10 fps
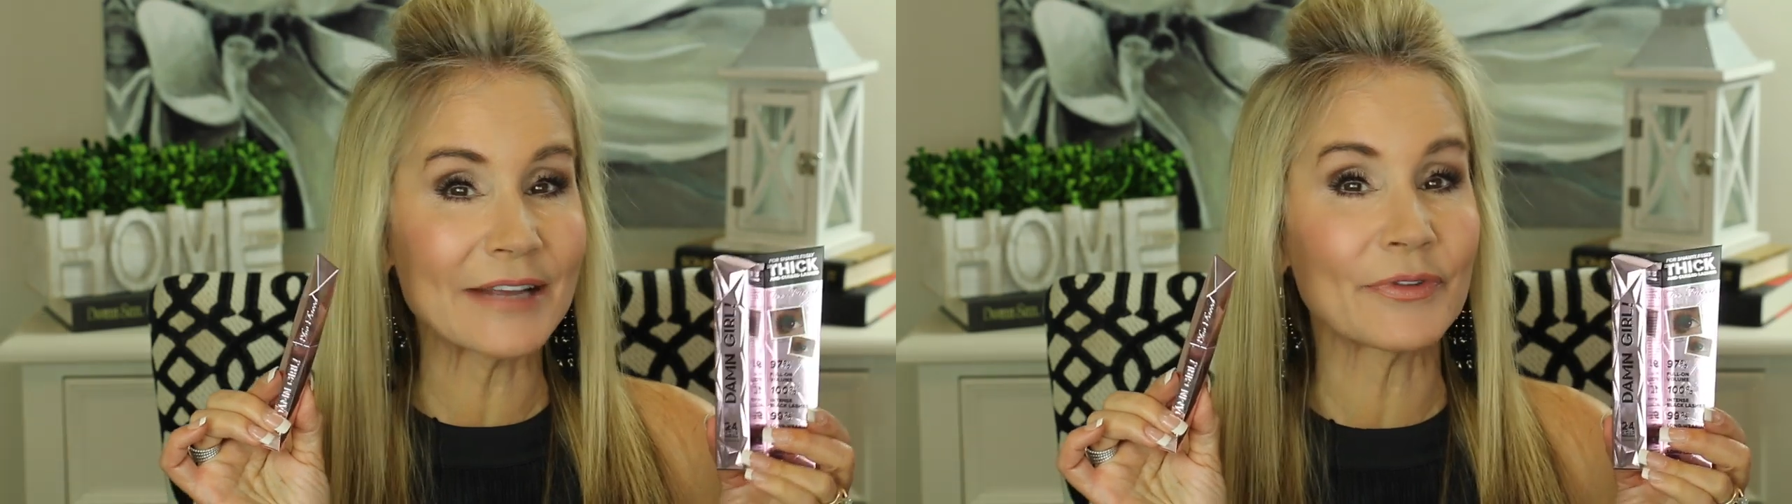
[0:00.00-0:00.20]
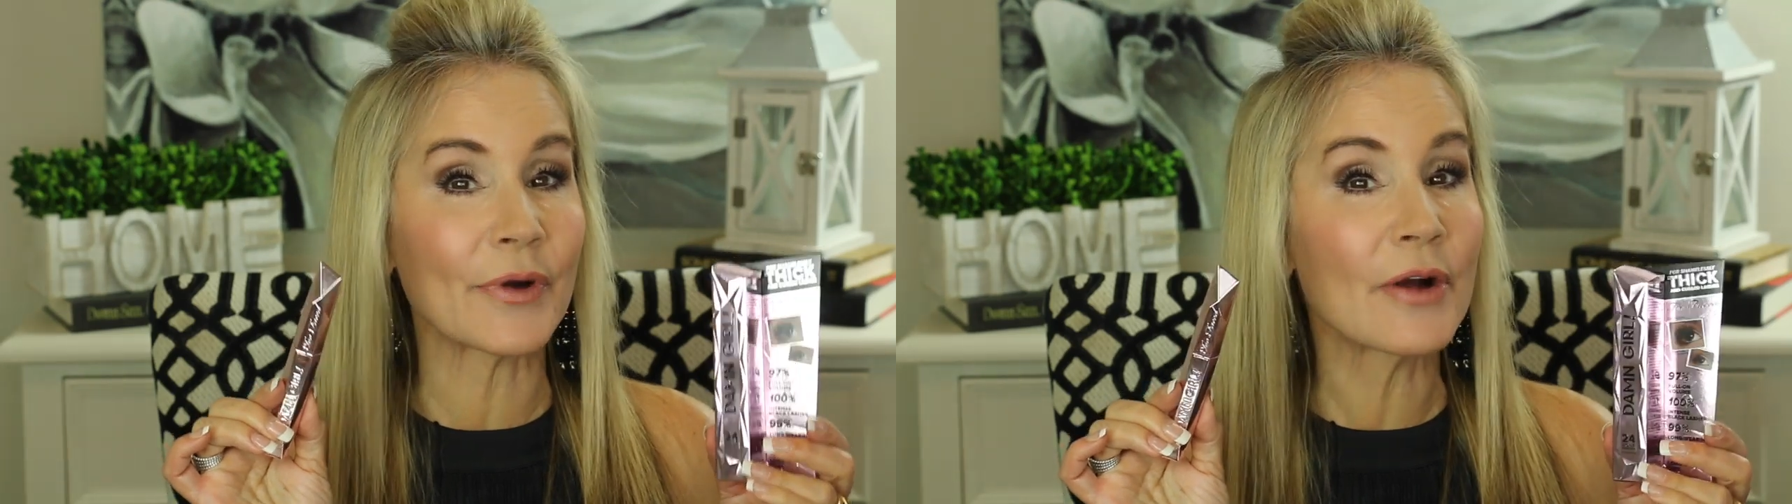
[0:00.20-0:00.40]

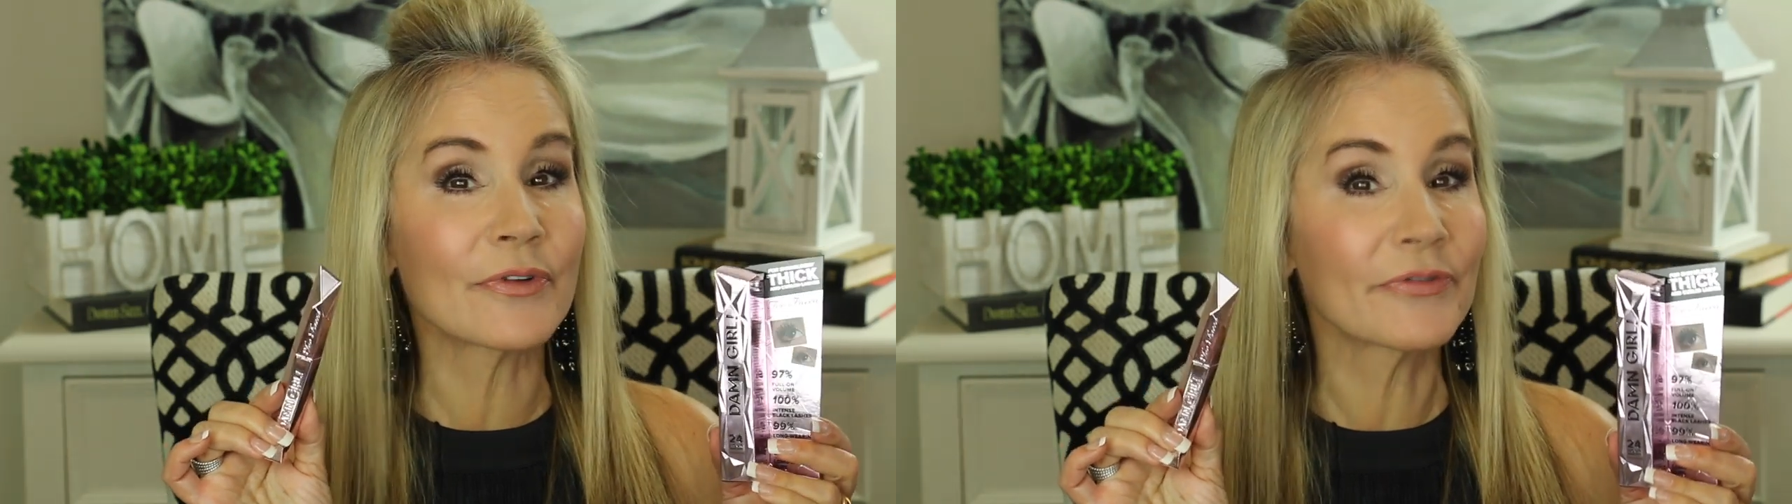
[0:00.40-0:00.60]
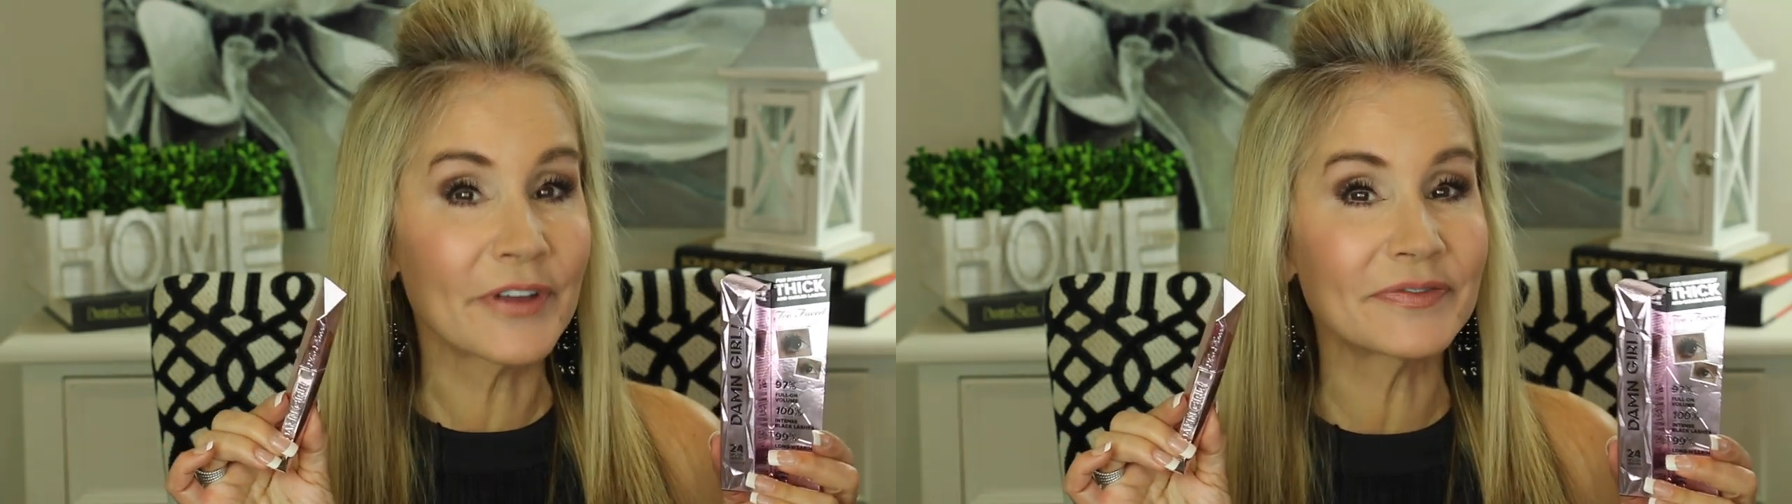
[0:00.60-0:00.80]
if you're
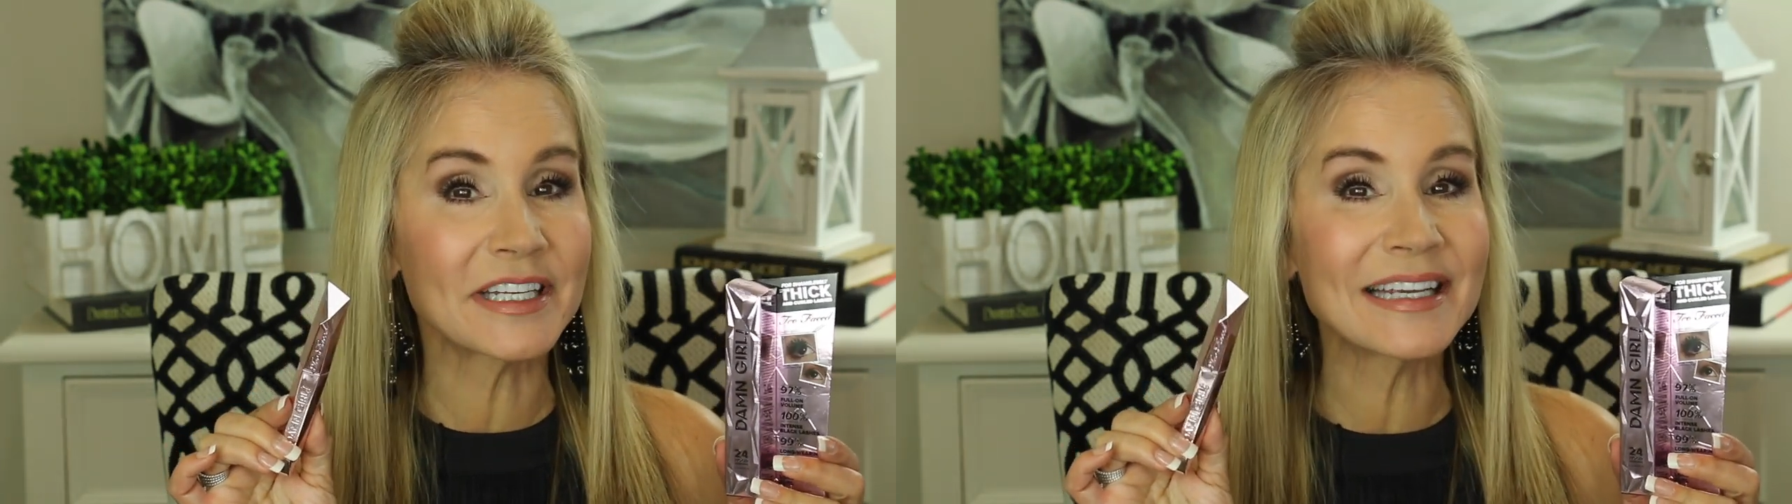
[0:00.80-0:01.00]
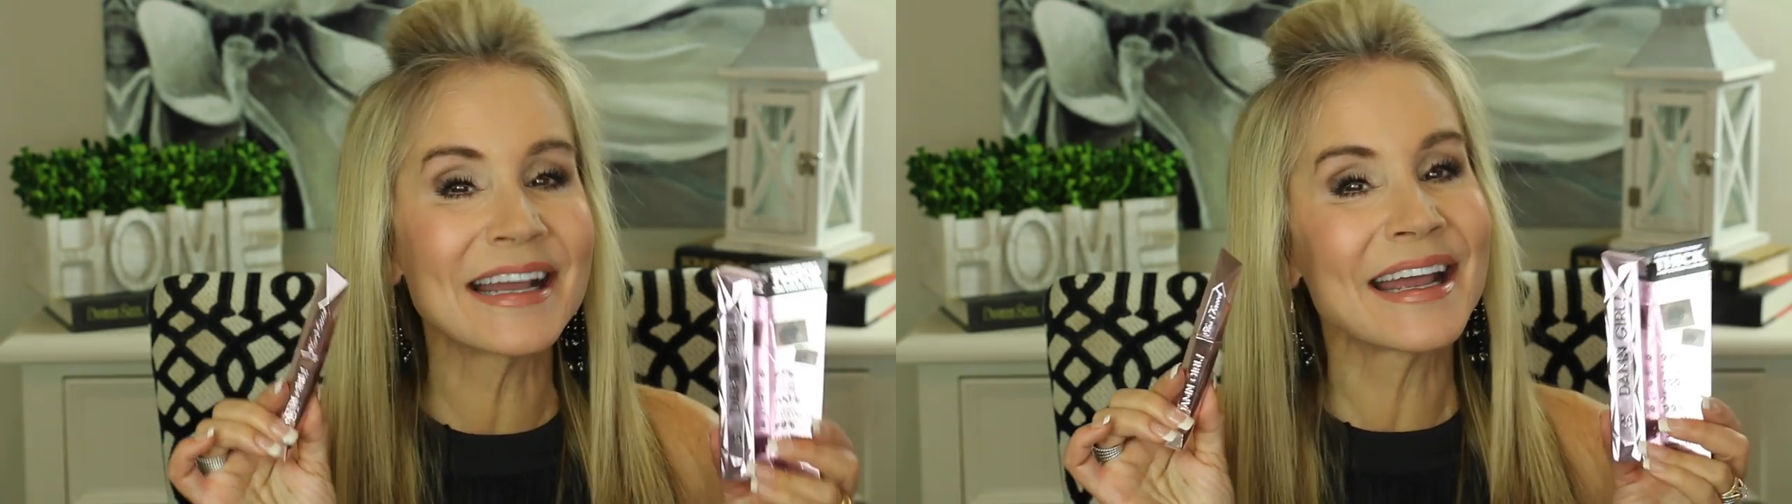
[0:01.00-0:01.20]
over
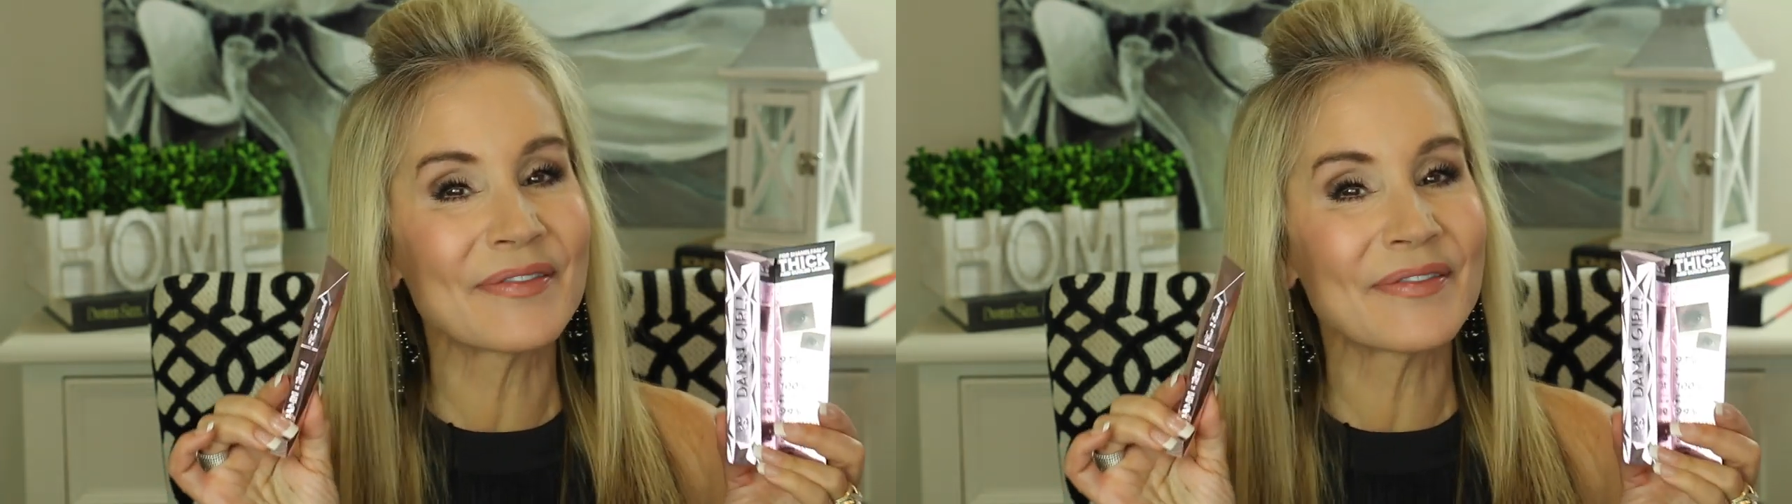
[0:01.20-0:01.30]
50,